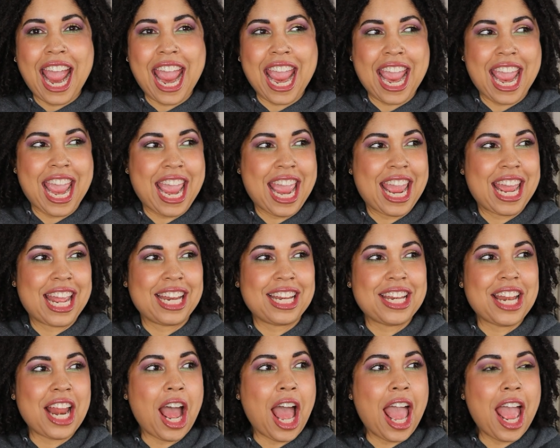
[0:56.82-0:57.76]

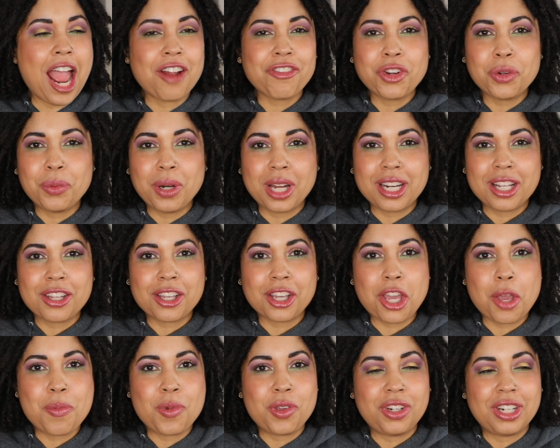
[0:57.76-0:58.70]
and everyone in the
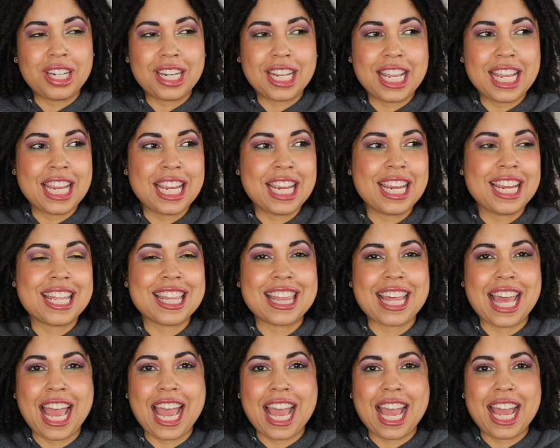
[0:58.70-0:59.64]
community
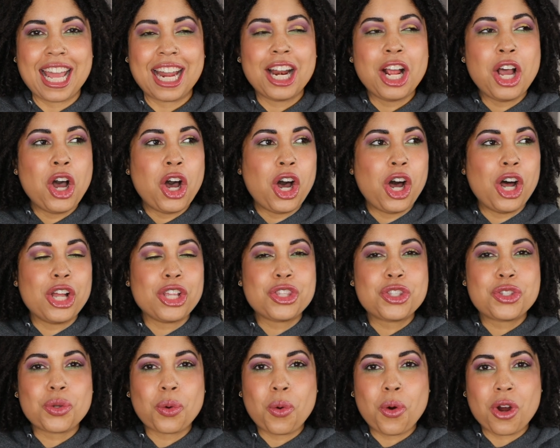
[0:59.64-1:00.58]
that
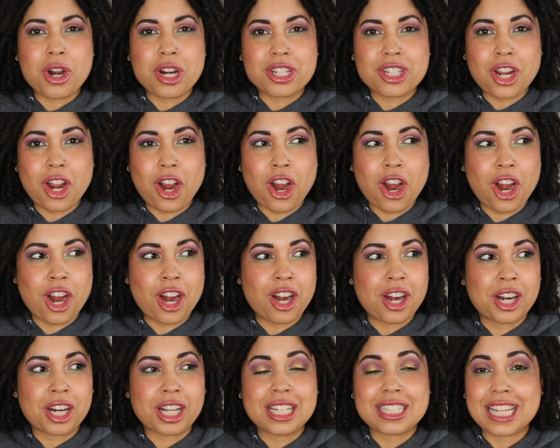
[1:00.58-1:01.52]
adores
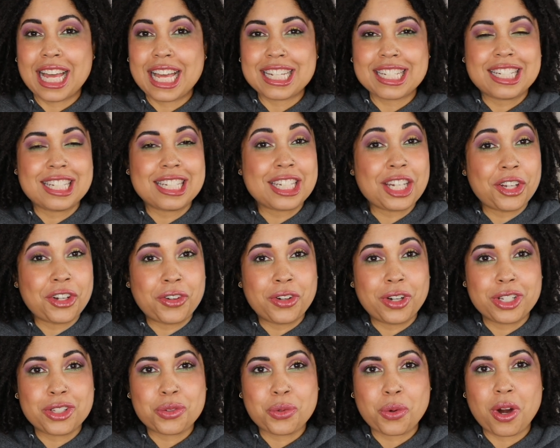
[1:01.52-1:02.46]
her, because I
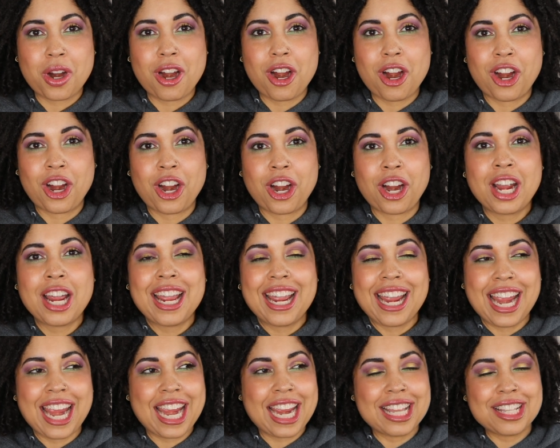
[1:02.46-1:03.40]
still adore her,
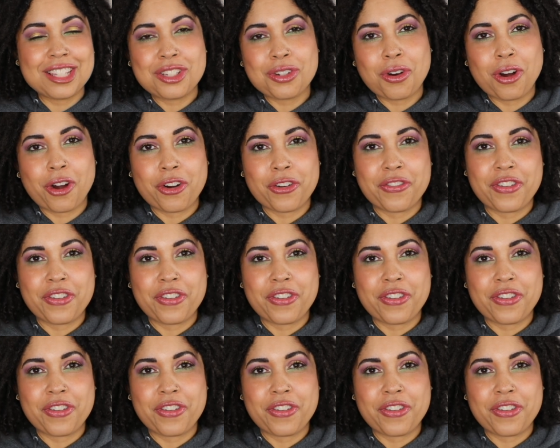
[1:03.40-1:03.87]
and to her